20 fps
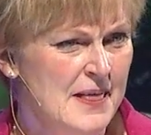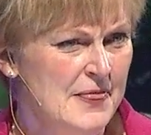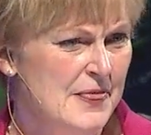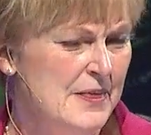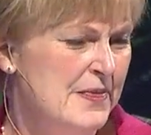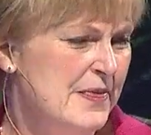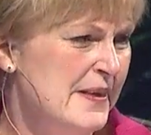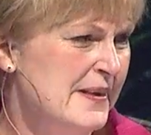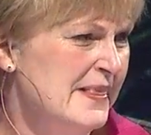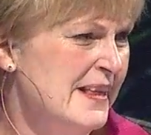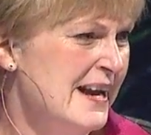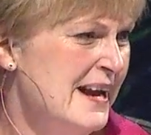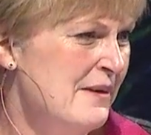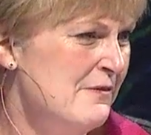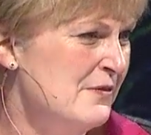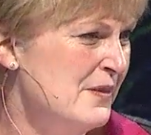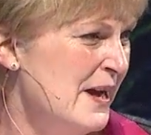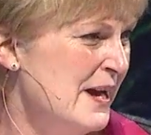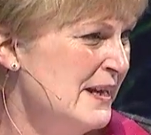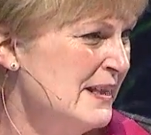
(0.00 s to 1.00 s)
The thing that
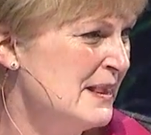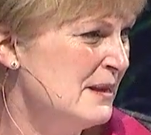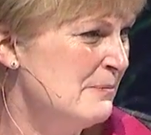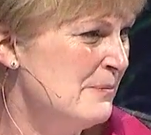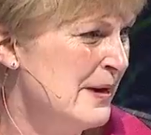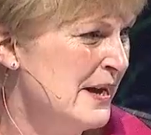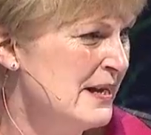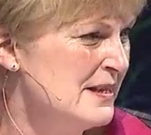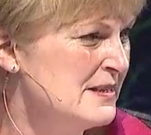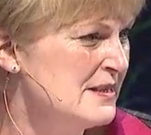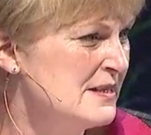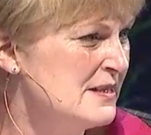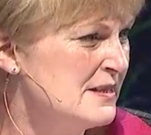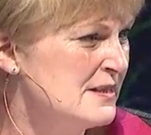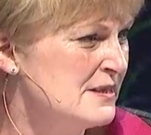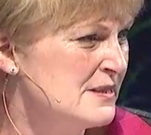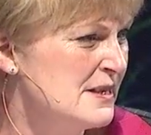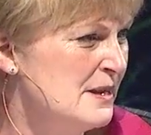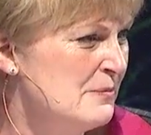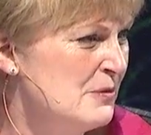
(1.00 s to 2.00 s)
I've liked the best
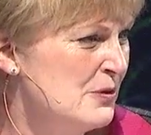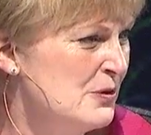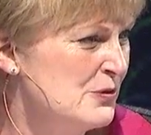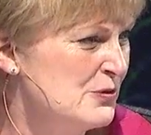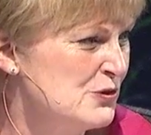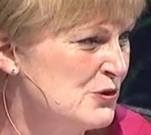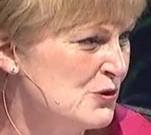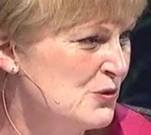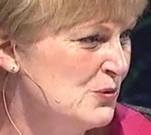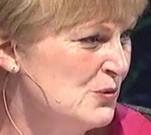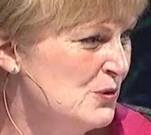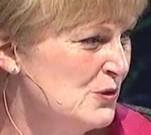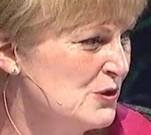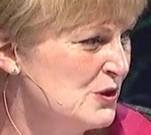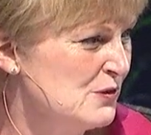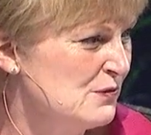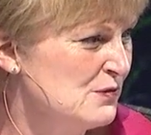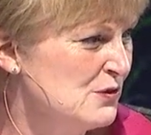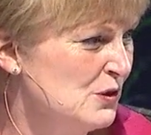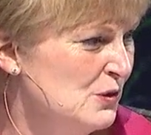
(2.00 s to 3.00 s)
is some of those schools
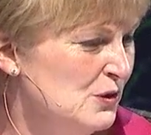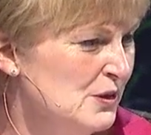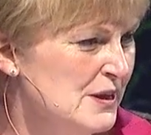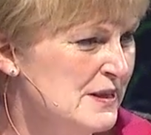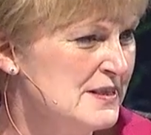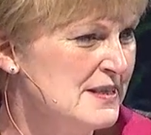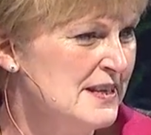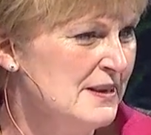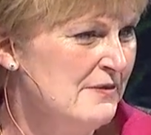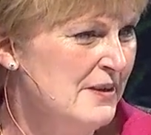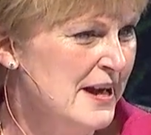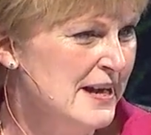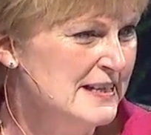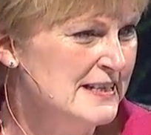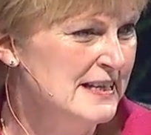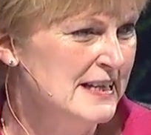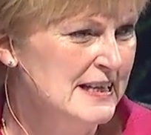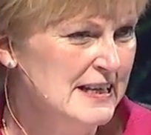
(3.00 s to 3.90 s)
have told us they've had to